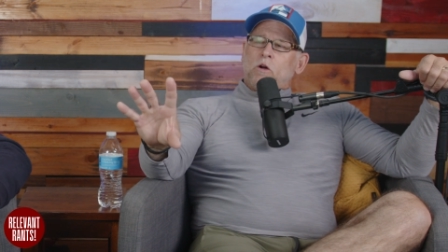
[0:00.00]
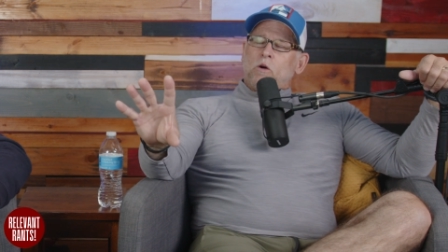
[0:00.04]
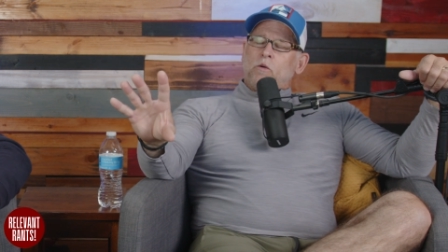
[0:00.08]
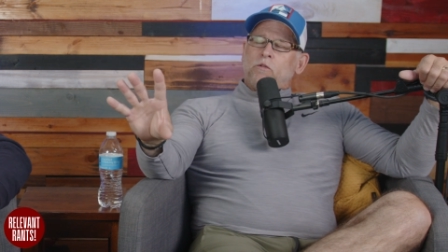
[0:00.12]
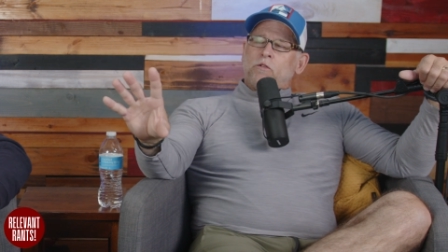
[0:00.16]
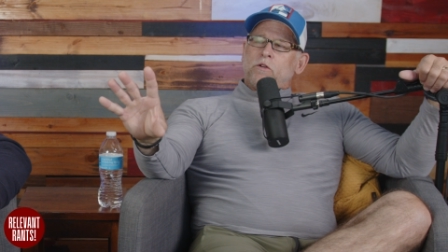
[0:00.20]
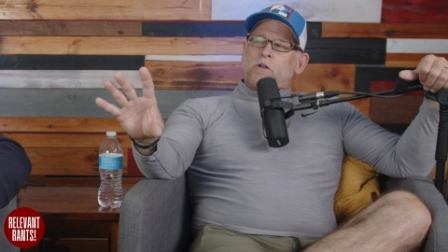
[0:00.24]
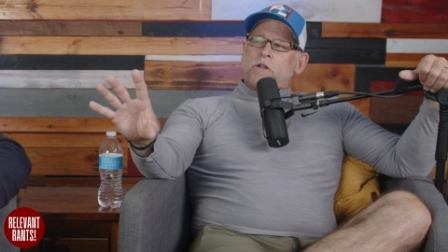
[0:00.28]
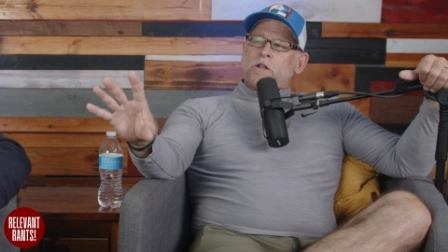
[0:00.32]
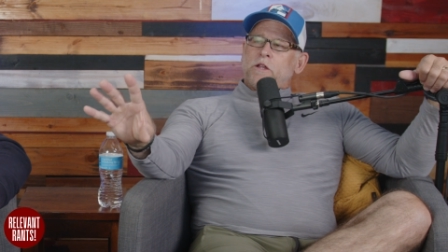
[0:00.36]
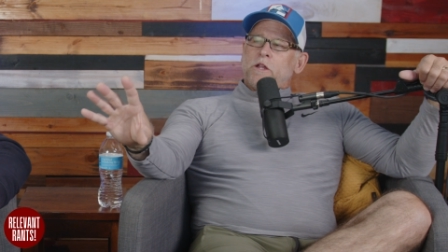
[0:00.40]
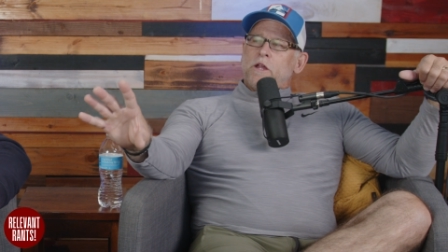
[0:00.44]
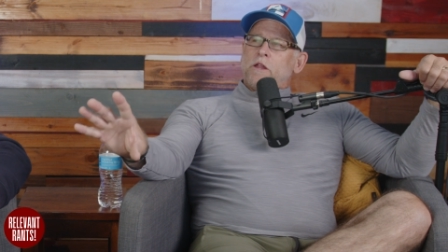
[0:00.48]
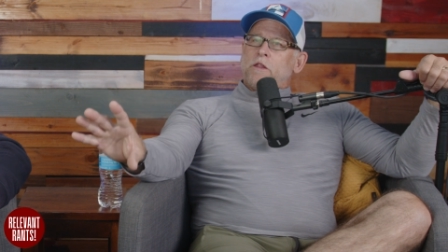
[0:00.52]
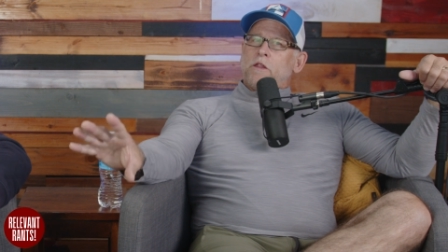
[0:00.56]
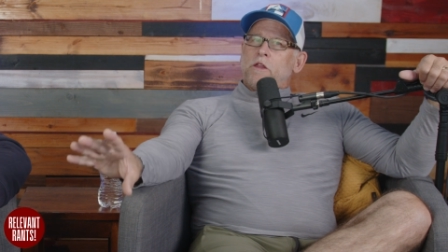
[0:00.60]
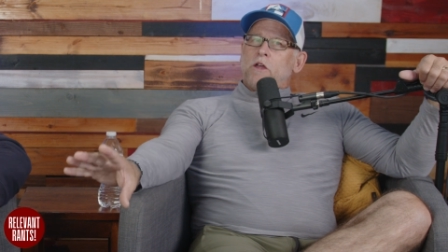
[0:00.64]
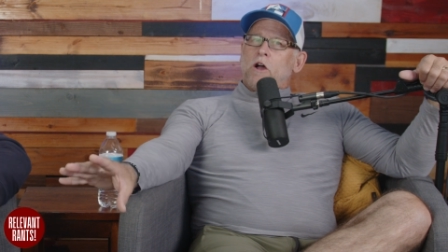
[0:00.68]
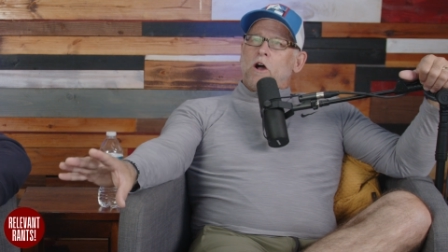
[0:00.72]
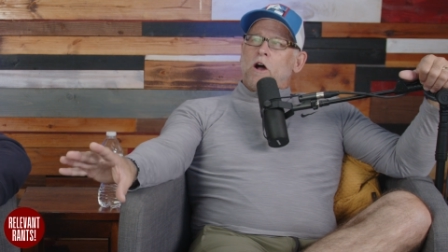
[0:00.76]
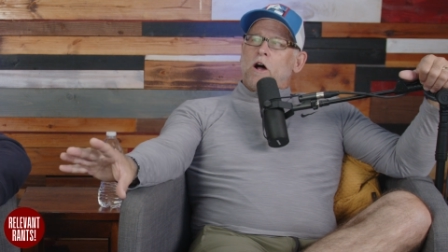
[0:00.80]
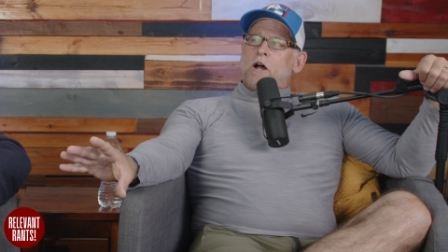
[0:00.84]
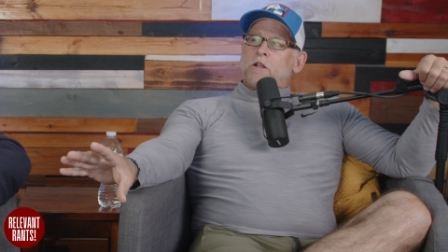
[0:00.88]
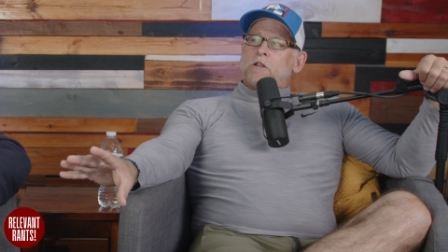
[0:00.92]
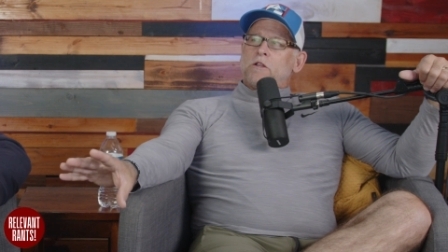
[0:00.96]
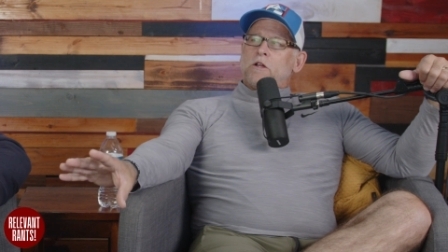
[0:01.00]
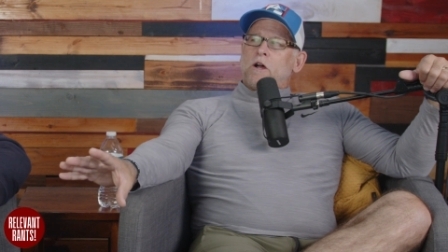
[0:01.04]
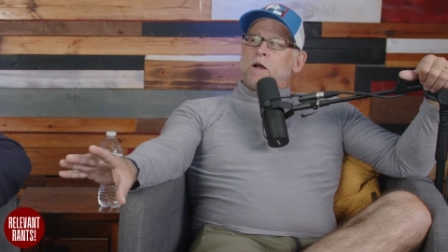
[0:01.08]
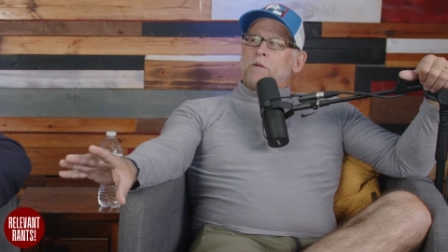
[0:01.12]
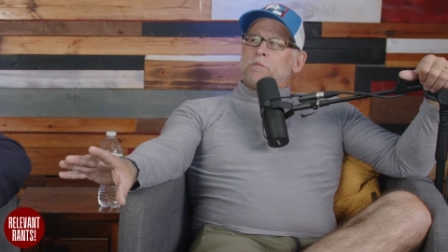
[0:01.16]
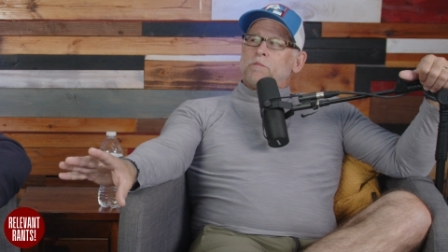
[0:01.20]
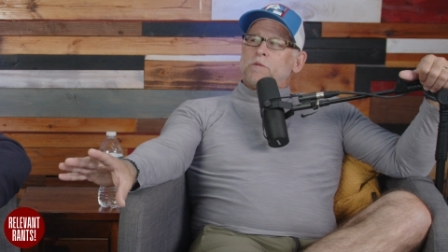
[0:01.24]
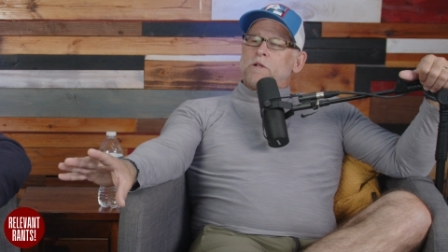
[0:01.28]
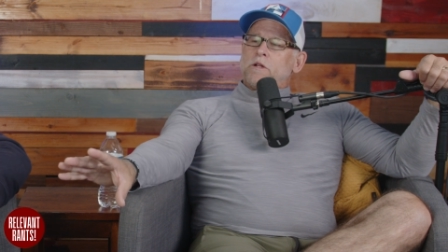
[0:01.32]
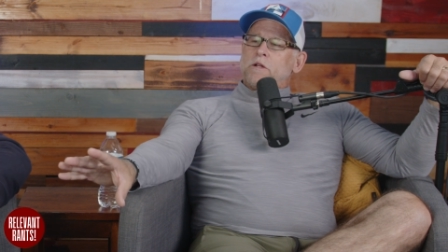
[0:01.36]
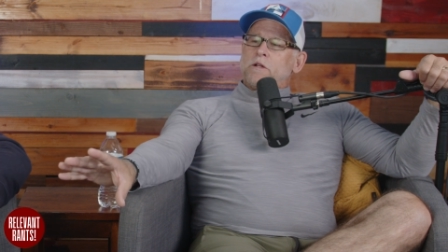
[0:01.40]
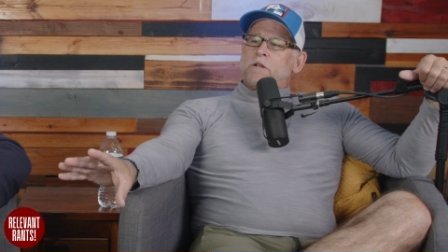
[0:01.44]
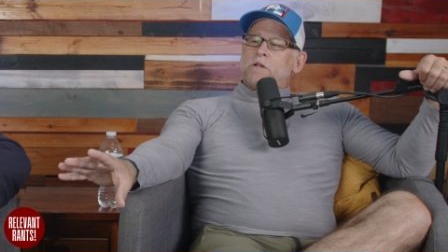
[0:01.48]
overseeing the
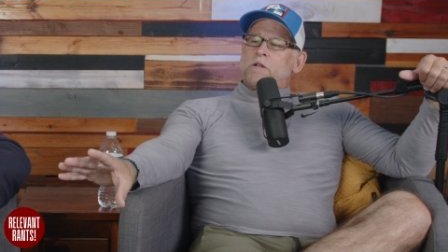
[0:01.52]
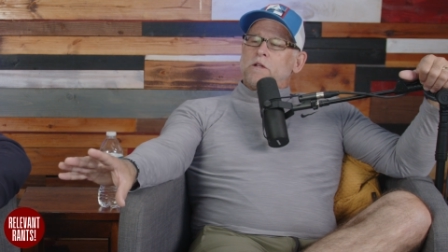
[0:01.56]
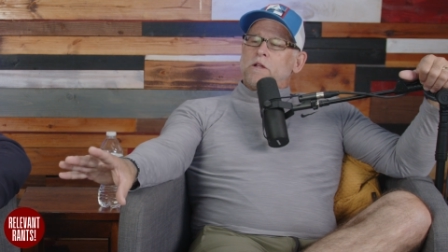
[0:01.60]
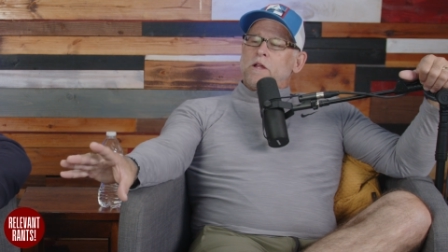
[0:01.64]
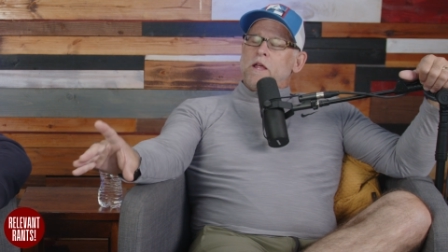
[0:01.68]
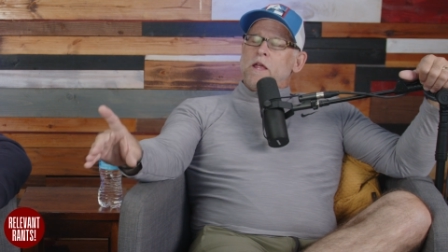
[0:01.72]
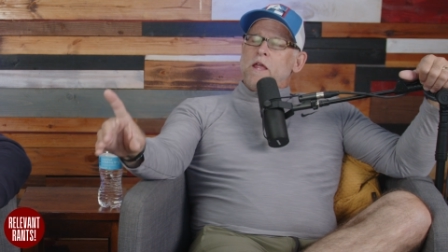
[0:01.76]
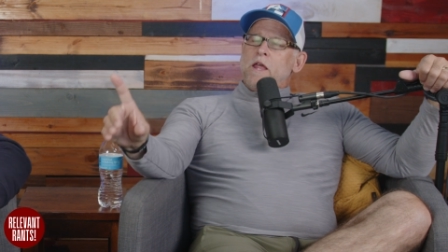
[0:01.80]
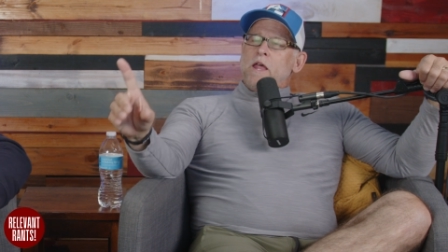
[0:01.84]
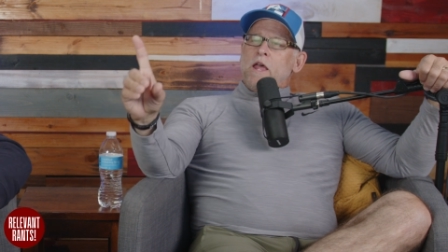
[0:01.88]
autopsies,